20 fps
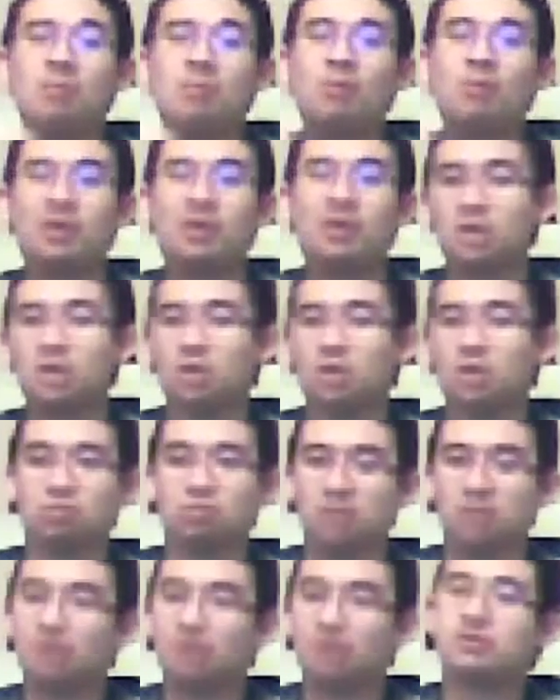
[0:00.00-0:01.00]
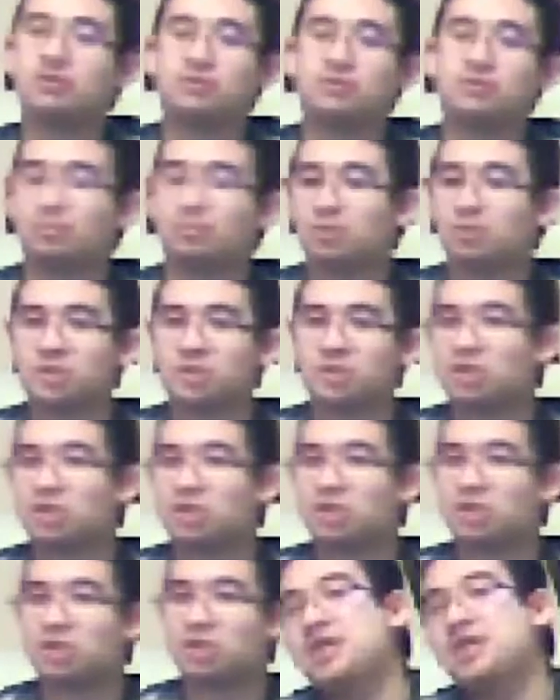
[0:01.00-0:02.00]
when you're going to watch a
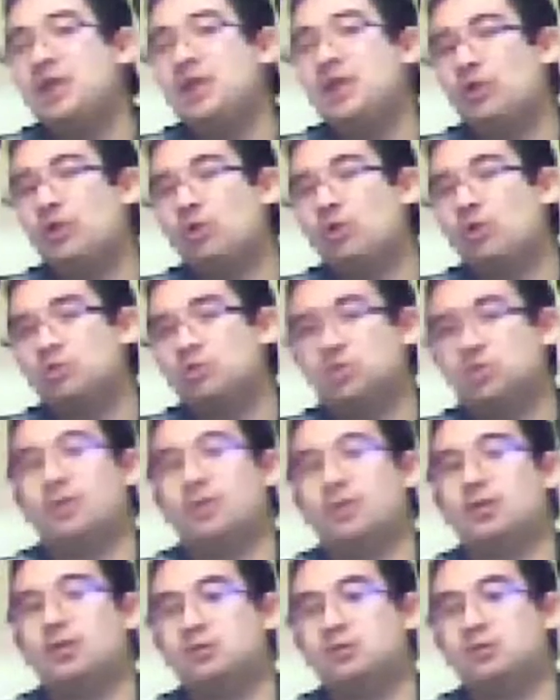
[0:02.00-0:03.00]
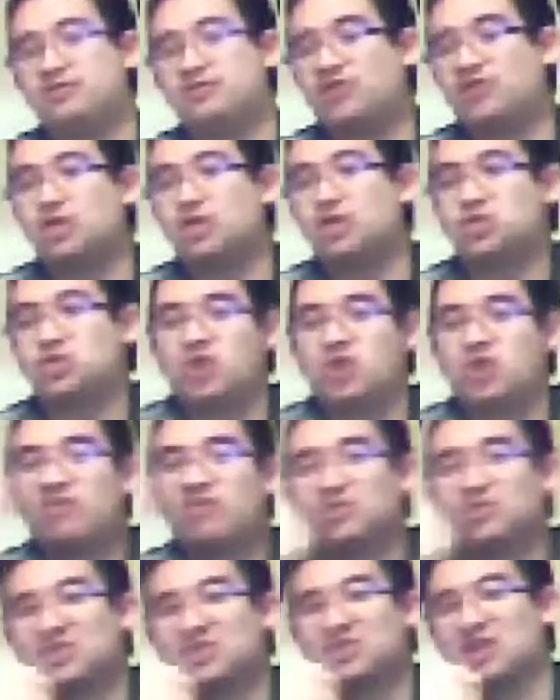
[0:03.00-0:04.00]
cutscene or doing fast
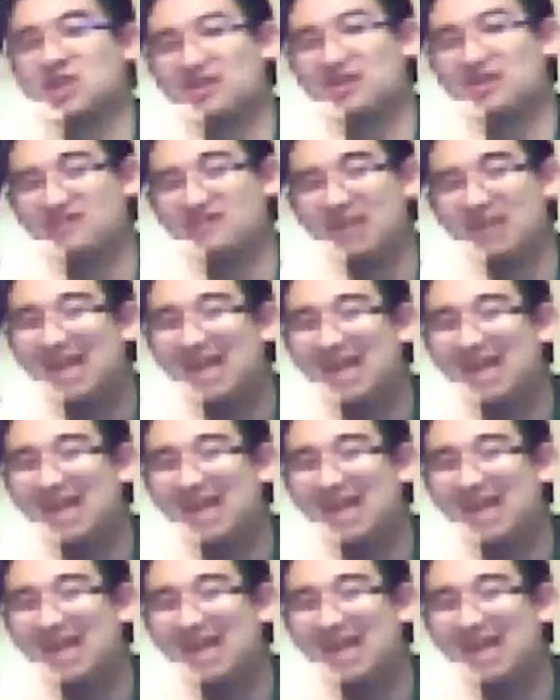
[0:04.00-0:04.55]
travel stuff,